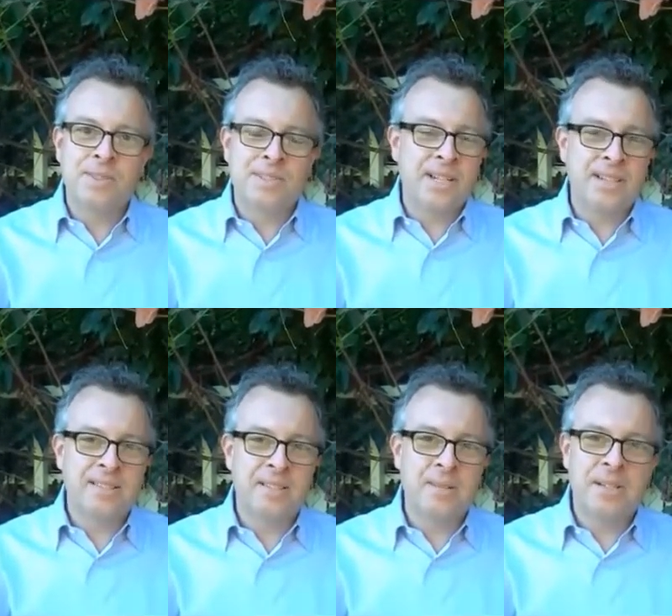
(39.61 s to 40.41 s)
the
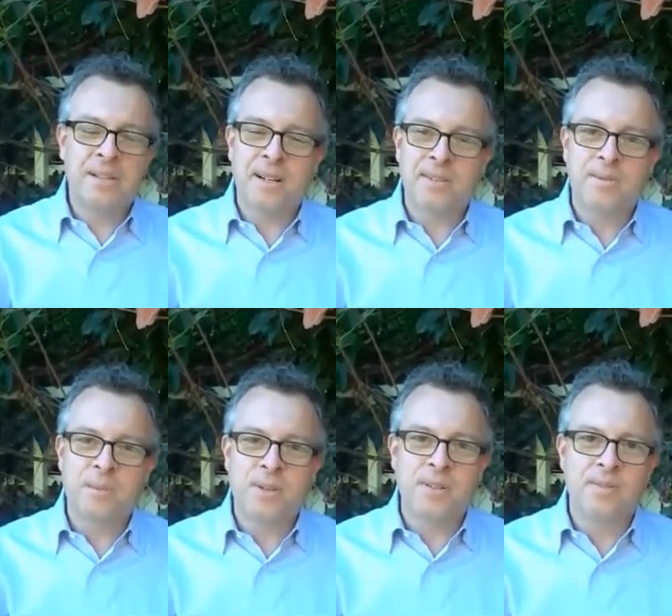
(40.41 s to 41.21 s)
chance to meet a lot of
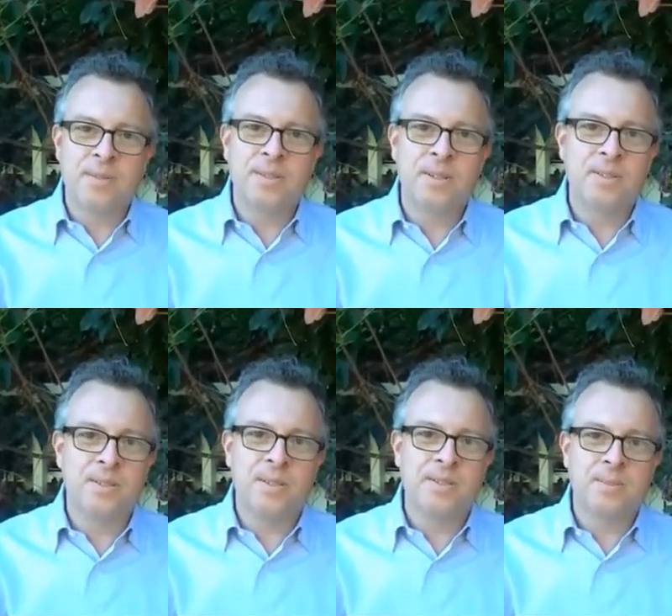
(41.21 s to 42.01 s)
wonderful social
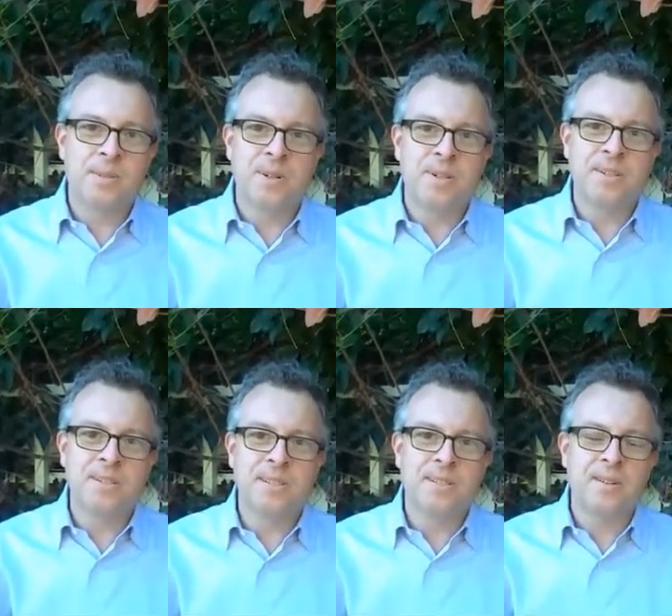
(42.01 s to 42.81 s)

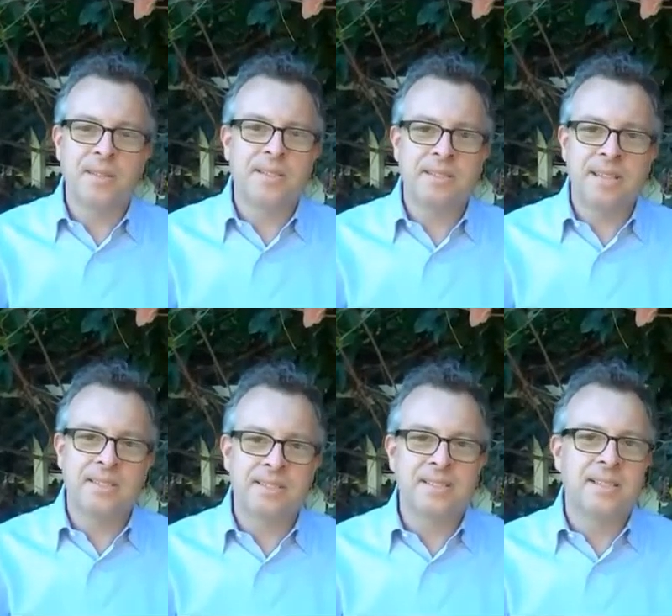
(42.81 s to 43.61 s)
entrepreneurs and the
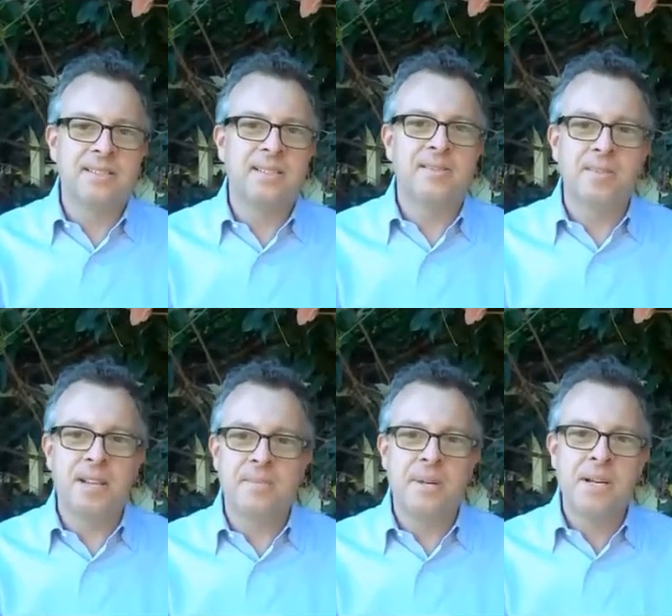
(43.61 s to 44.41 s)
organizations that serve
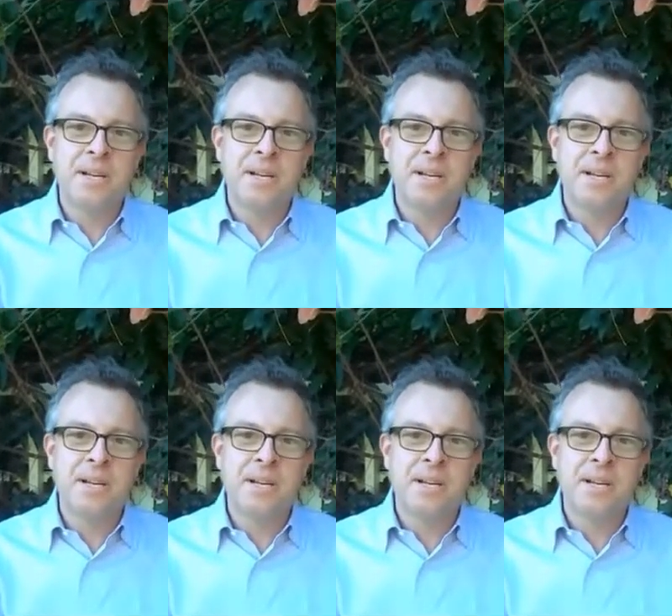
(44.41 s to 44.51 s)
them,